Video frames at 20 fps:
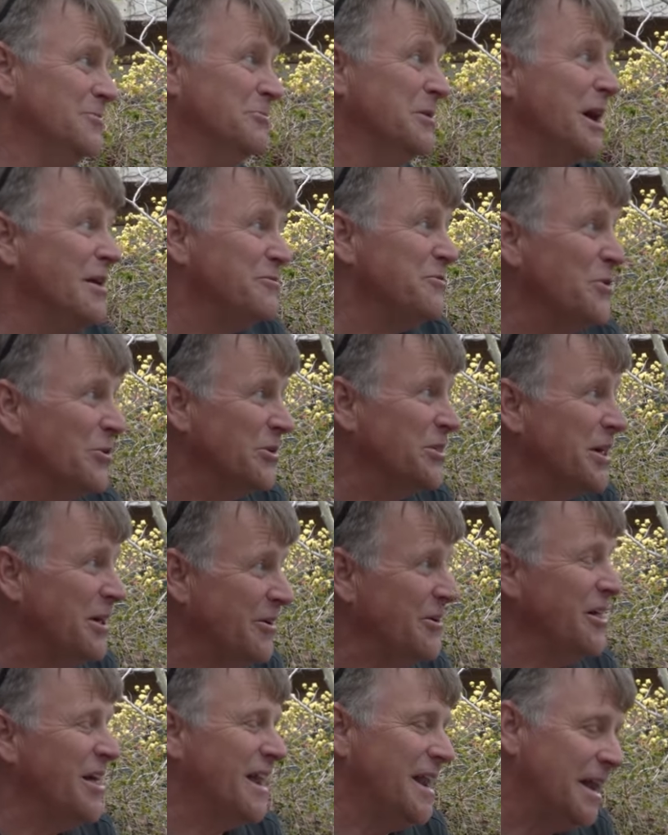We have North
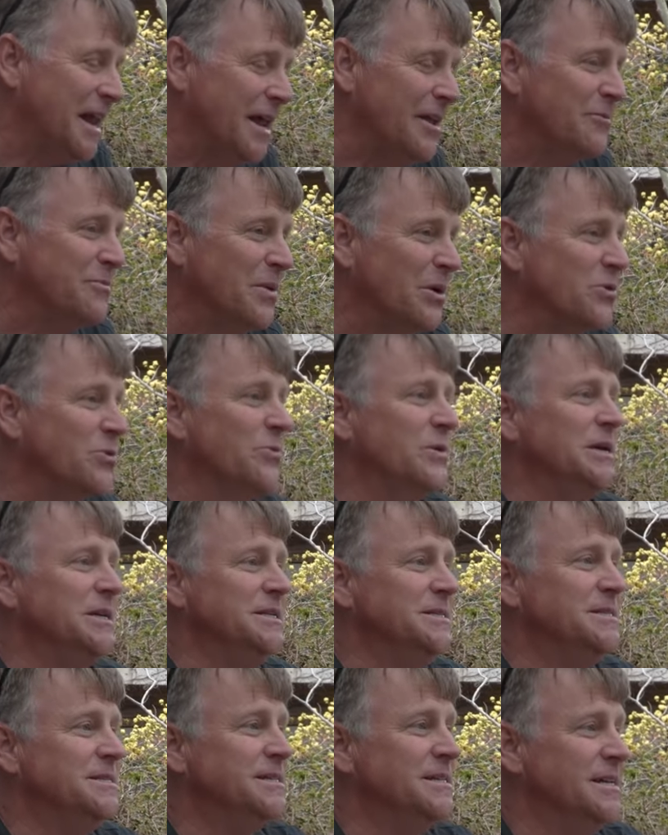Carolina native
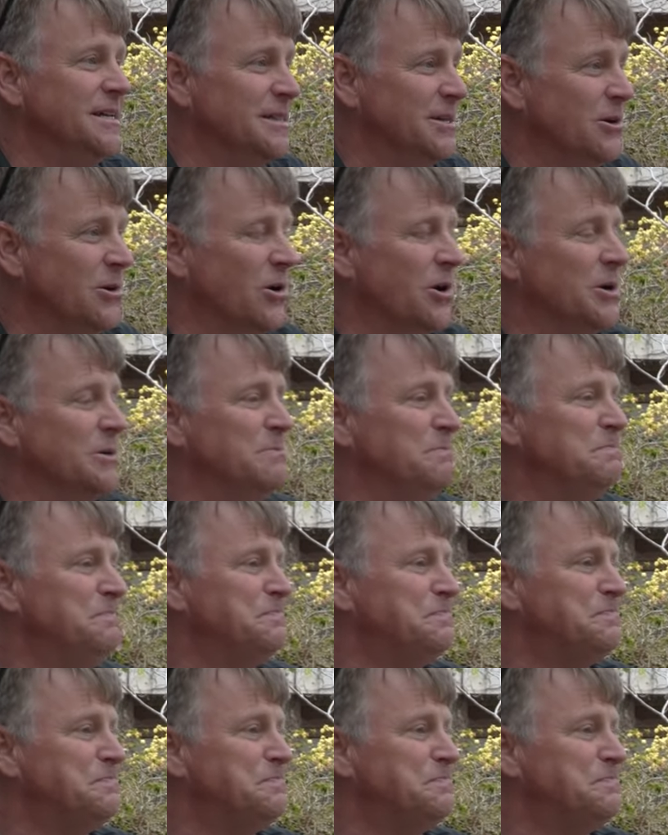milkweeds in the garden.